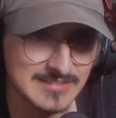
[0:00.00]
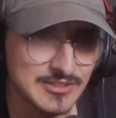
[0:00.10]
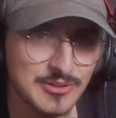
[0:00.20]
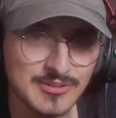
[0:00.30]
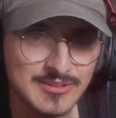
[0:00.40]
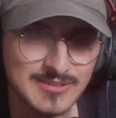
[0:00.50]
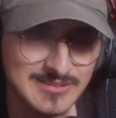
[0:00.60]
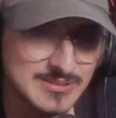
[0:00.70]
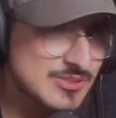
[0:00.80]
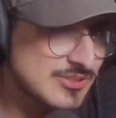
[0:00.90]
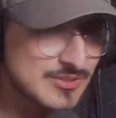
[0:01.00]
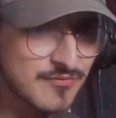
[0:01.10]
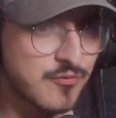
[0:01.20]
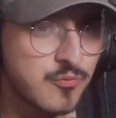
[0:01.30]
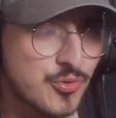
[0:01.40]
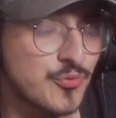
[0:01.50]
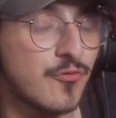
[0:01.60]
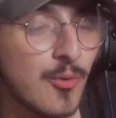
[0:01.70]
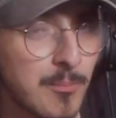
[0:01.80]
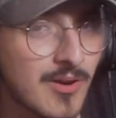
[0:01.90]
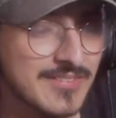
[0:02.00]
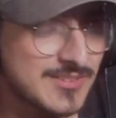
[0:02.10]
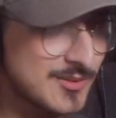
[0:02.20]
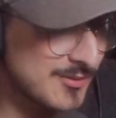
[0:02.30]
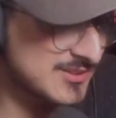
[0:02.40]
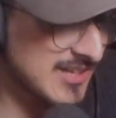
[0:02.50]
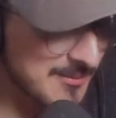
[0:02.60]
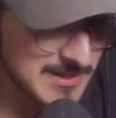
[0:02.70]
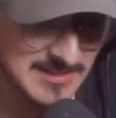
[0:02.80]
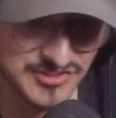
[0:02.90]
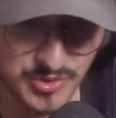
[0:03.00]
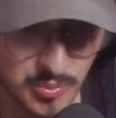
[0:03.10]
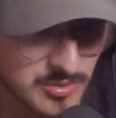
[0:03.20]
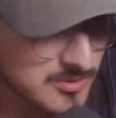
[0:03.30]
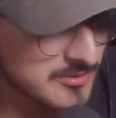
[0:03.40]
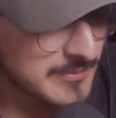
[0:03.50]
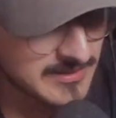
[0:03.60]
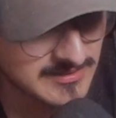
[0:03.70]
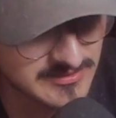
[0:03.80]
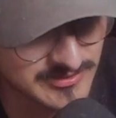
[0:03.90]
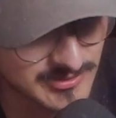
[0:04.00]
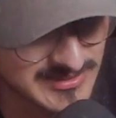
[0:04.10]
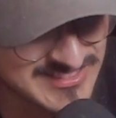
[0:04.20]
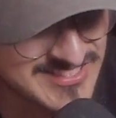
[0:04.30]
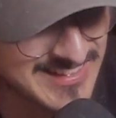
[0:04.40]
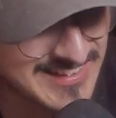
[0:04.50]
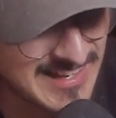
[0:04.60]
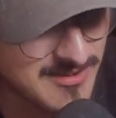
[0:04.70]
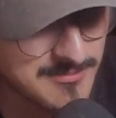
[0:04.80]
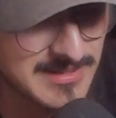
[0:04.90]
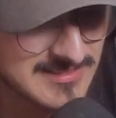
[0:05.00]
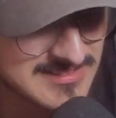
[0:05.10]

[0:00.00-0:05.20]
You know, football still dominates the world, man. So let's check it out, man.